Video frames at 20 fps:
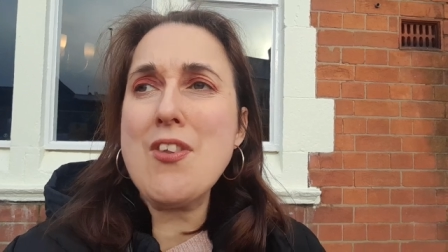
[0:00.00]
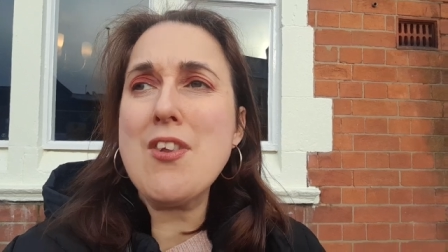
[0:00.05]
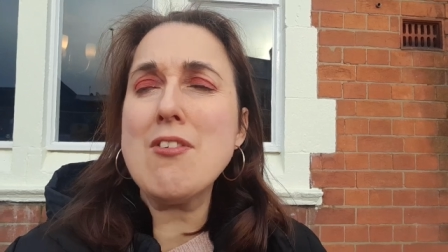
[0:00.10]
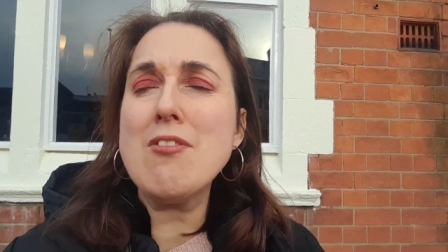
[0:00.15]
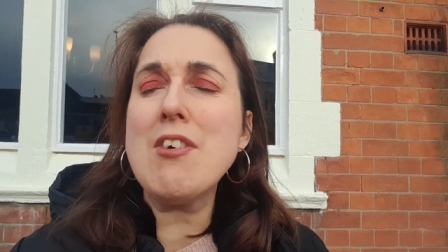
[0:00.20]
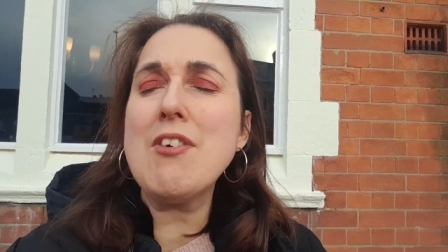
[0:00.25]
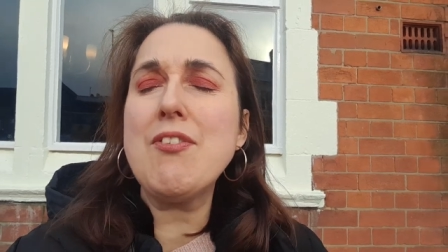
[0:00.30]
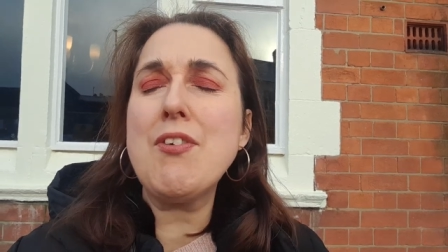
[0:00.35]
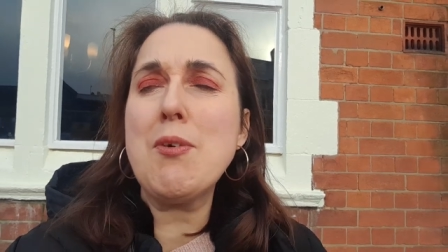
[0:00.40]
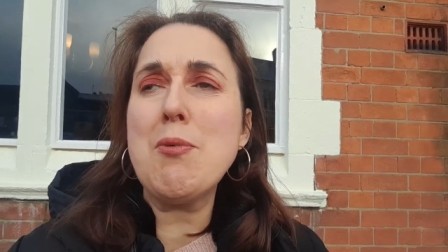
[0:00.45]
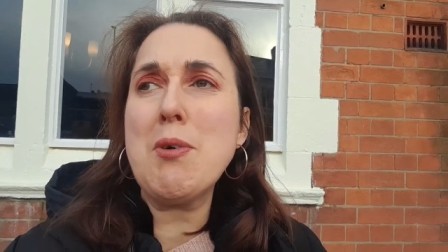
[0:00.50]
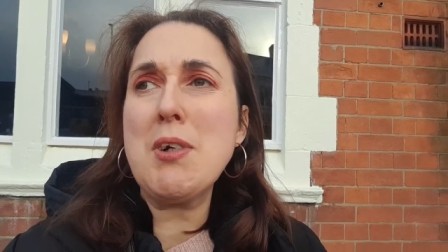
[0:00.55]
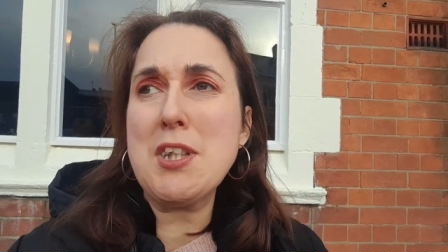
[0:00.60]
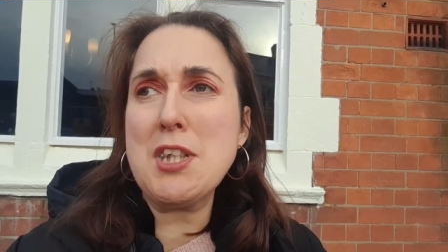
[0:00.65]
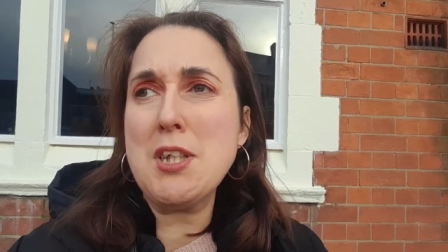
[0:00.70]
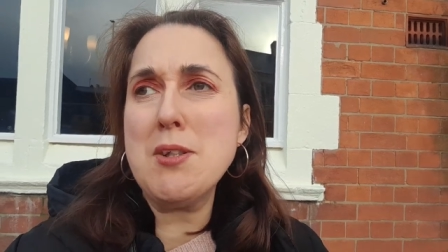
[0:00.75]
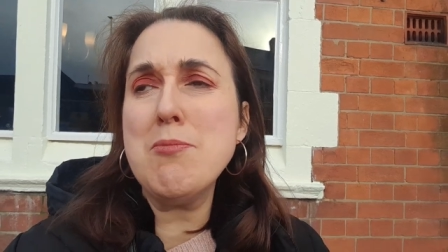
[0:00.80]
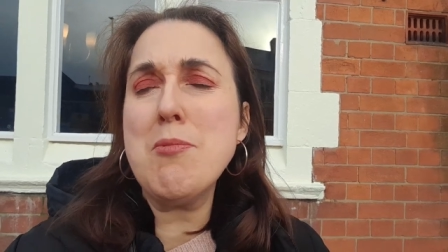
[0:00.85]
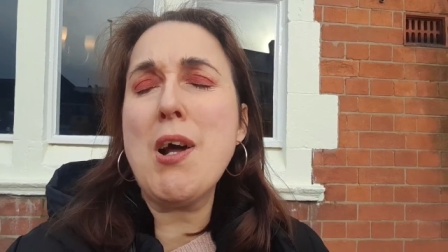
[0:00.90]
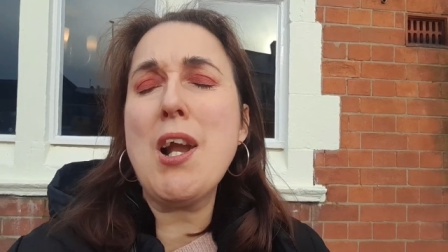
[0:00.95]
So if you're
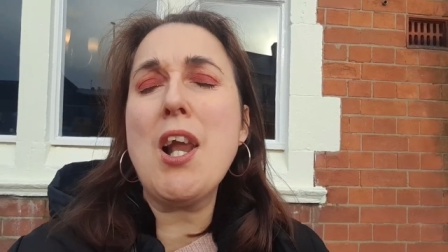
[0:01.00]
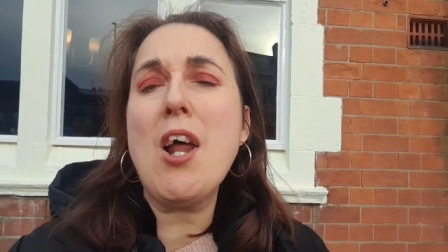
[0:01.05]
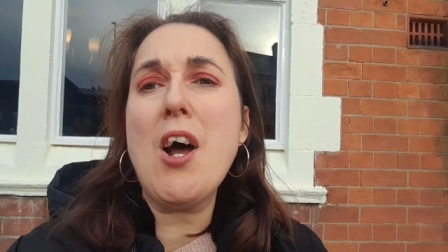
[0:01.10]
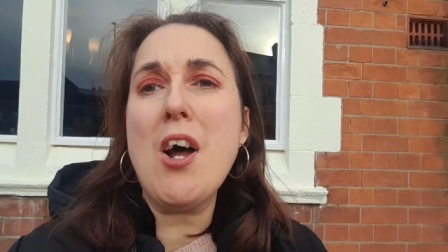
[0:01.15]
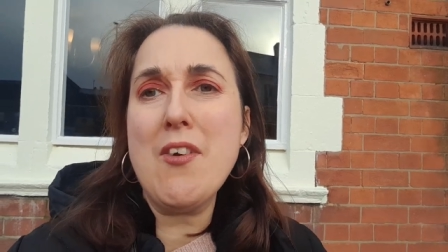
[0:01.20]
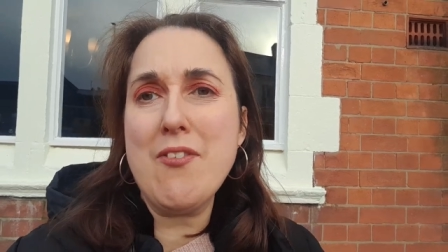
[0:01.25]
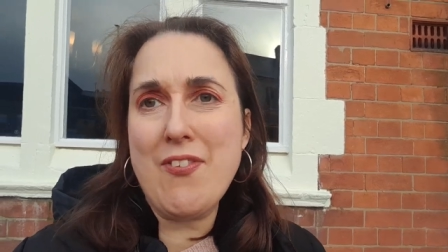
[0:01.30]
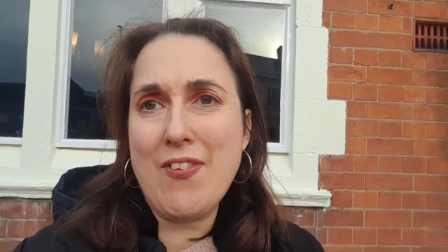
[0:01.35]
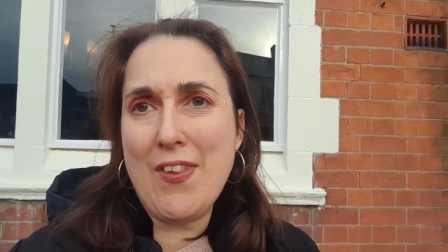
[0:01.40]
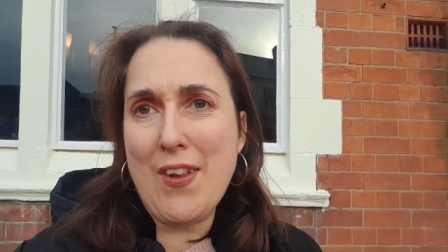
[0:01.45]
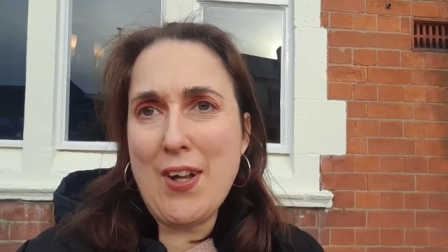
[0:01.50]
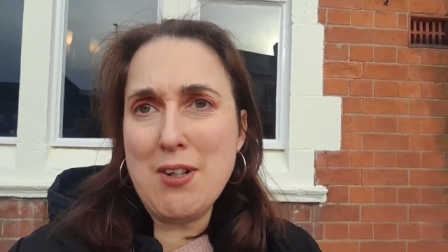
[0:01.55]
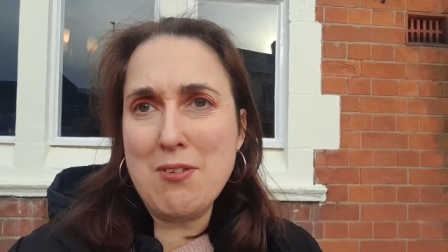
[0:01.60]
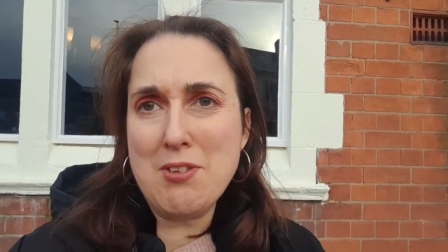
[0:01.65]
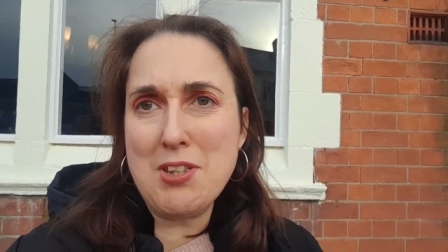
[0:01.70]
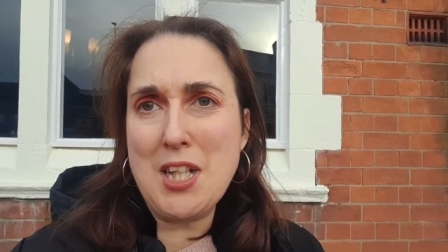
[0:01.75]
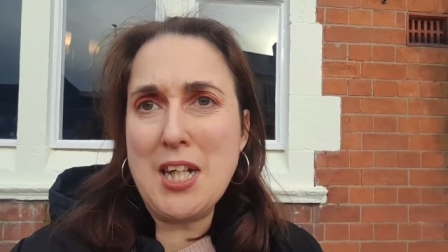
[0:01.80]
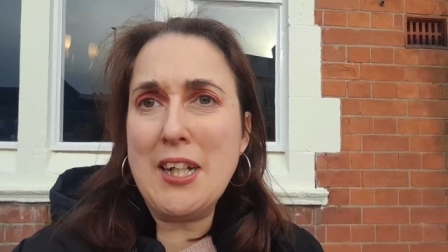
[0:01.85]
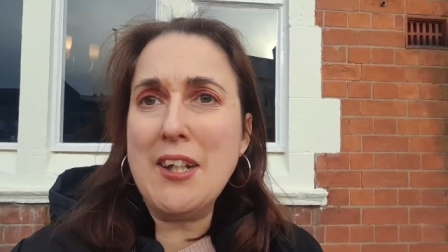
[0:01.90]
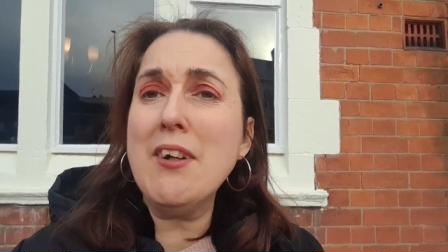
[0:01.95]
watching my
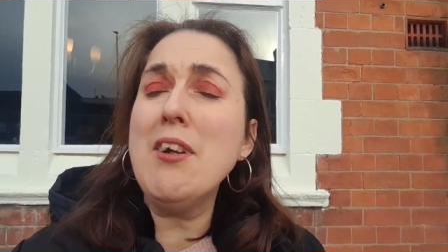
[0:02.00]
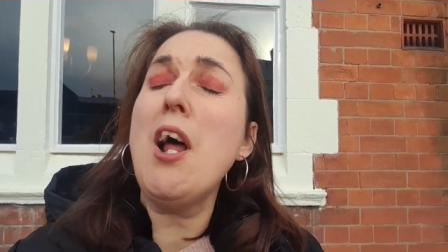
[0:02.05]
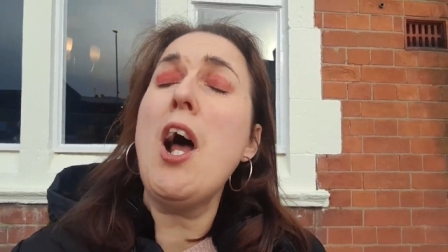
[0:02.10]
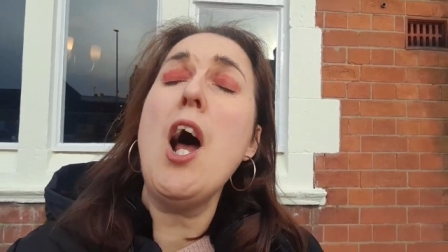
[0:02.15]
lifestyle channel,